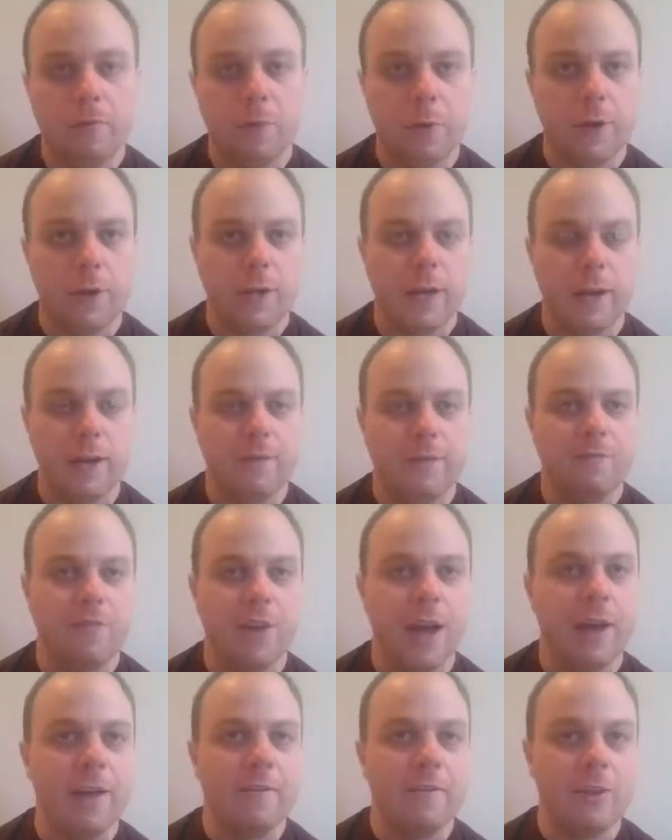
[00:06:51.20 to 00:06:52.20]
before you kind
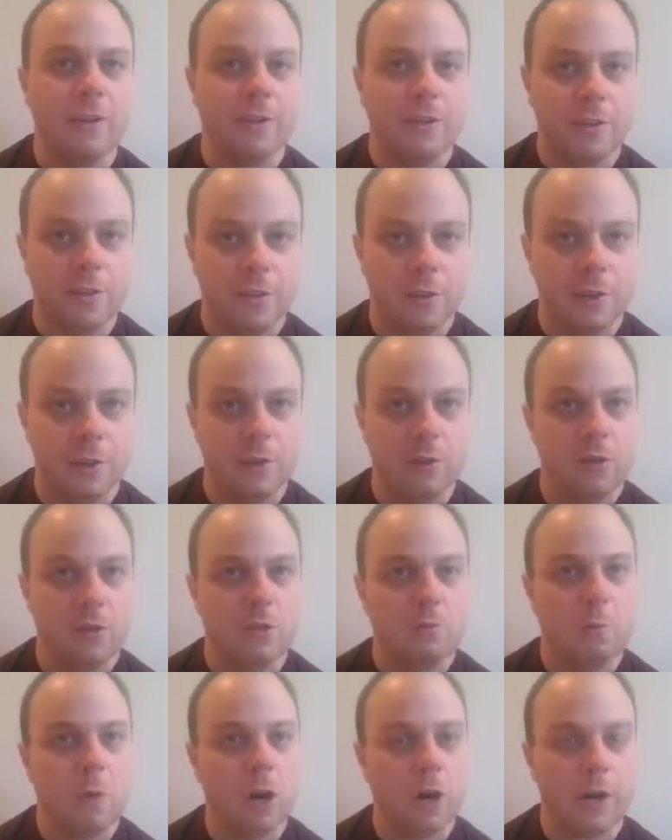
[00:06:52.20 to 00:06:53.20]
of dive into the
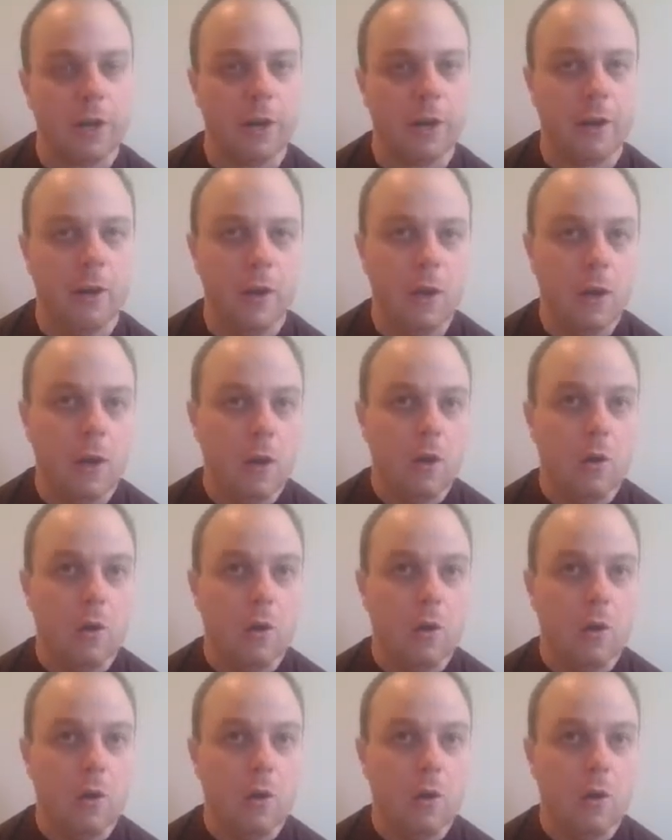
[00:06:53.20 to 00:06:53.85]
used market.